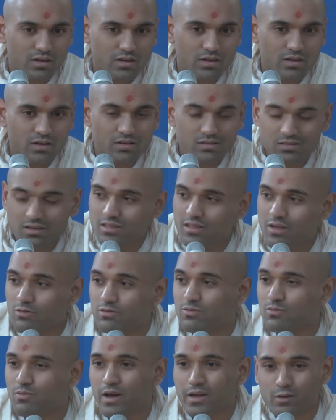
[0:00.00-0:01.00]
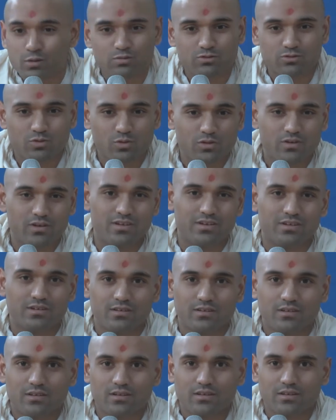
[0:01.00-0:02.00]
He said, That was Michael
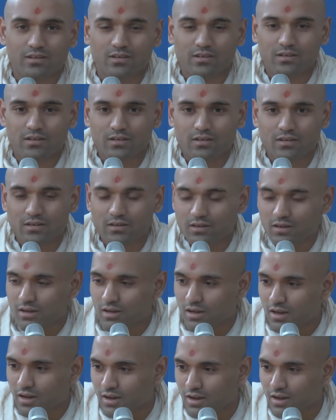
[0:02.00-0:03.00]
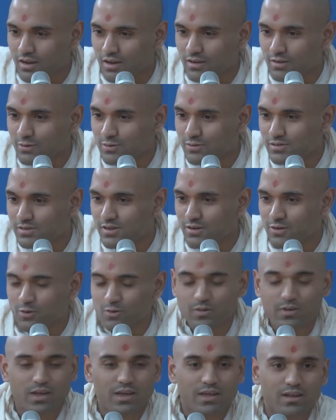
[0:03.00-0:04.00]
Jordan. And you said, Are
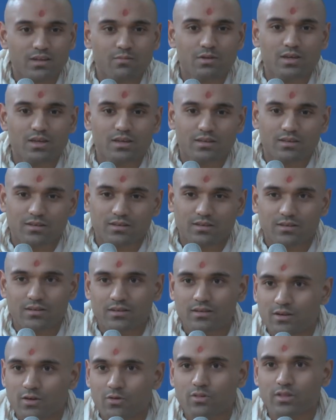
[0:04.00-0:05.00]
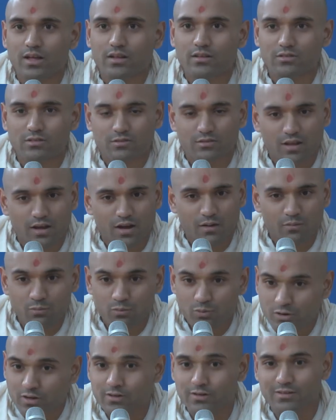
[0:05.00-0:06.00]
you kidding me? No, that's, I'm
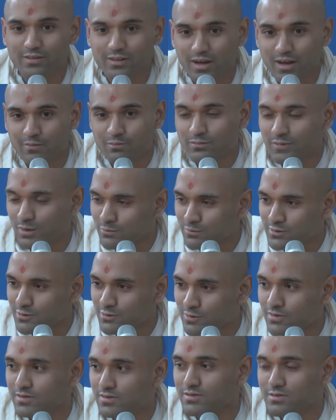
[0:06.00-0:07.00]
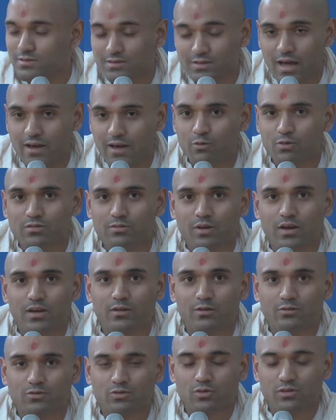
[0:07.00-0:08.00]
real. I'm, I'm serious. That was
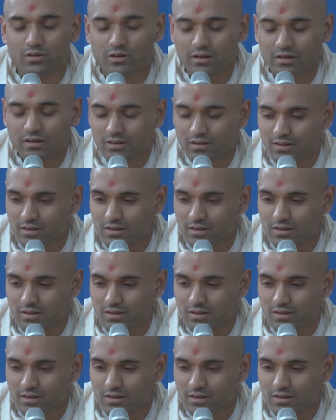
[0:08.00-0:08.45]
Michael Jordan.